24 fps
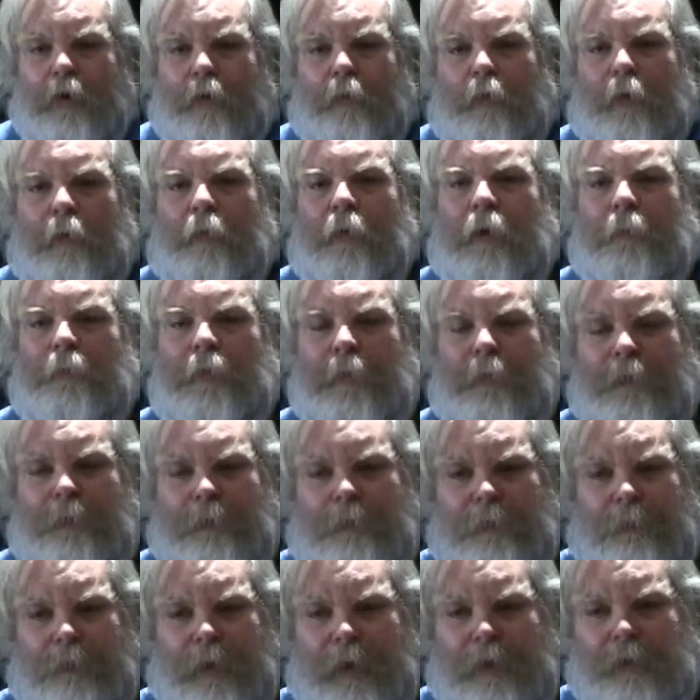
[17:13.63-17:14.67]
We want people
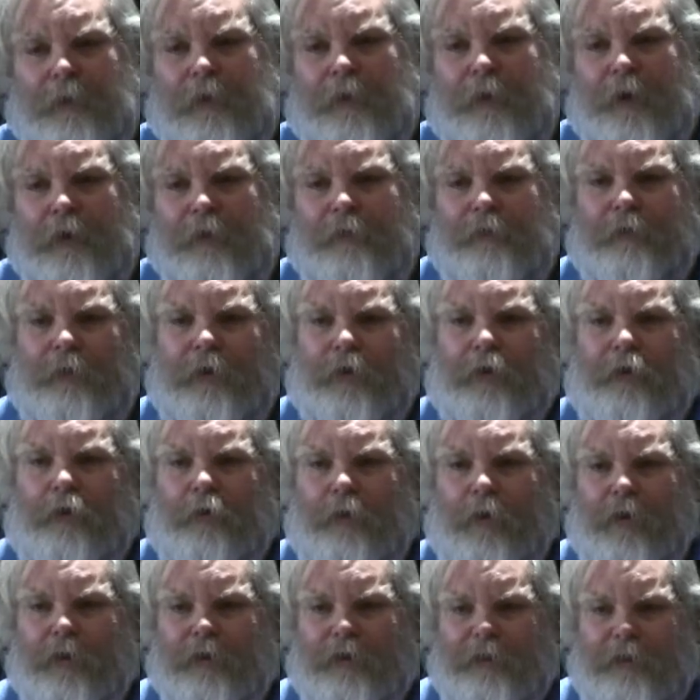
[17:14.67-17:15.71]
from throughout the country to
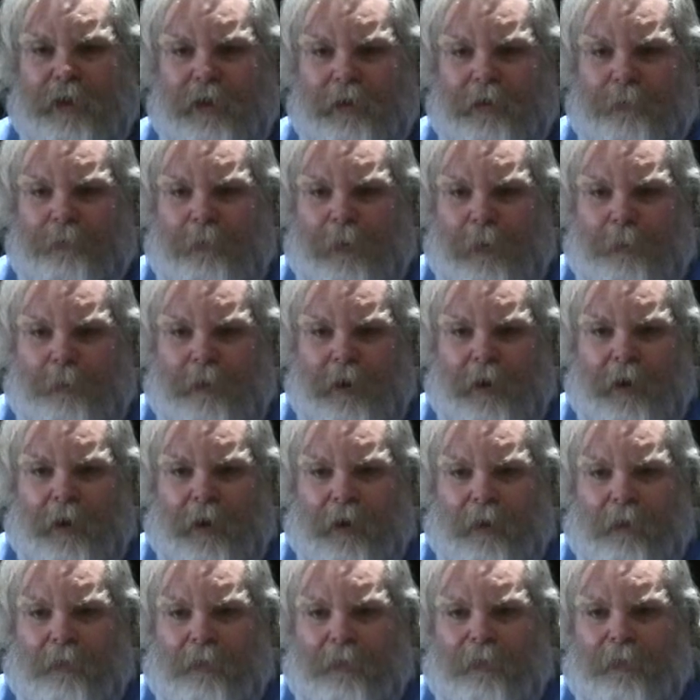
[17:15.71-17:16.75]
call our State Department of
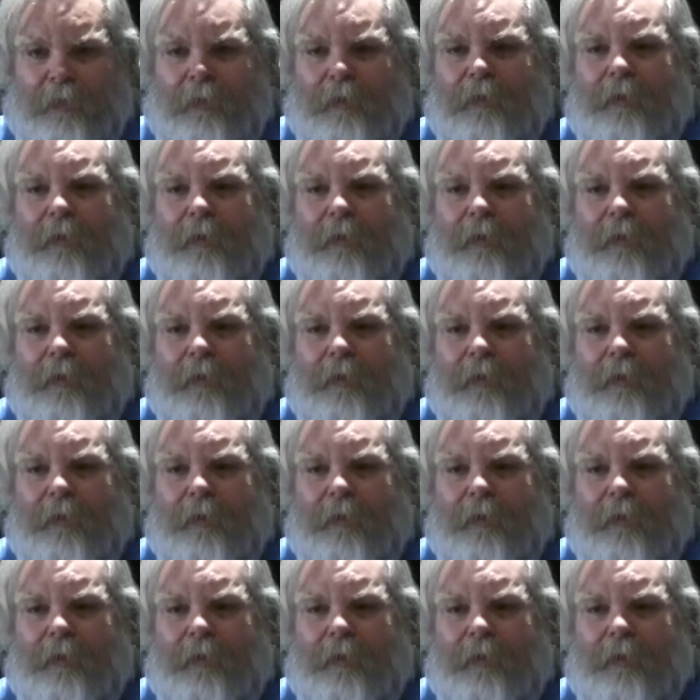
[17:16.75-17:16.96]
Health